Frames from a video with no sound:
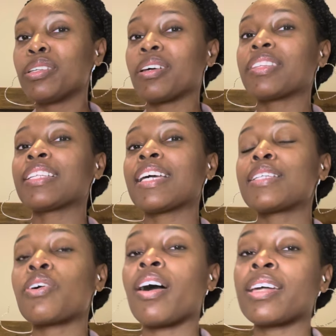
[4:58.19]
Don't think they
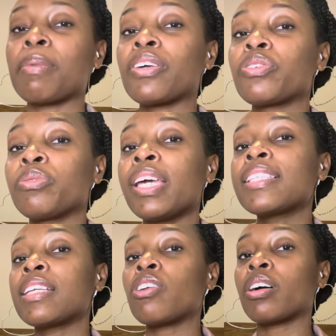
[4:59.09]
ain't talking about you.
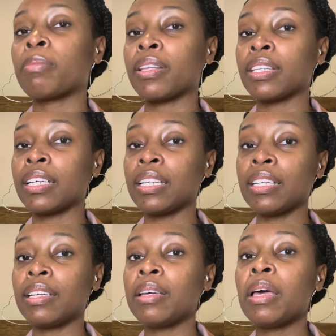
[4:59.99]
Yes, they talking about the
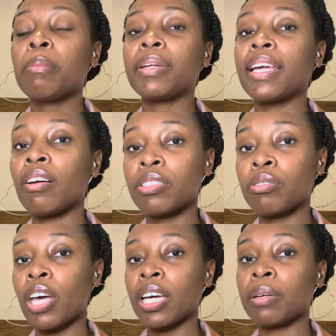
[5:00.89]
good, but they
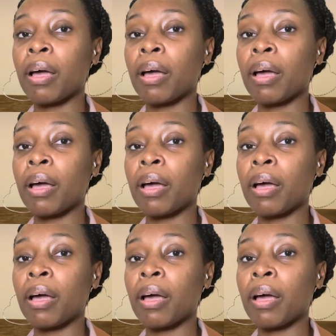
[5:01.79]
also talking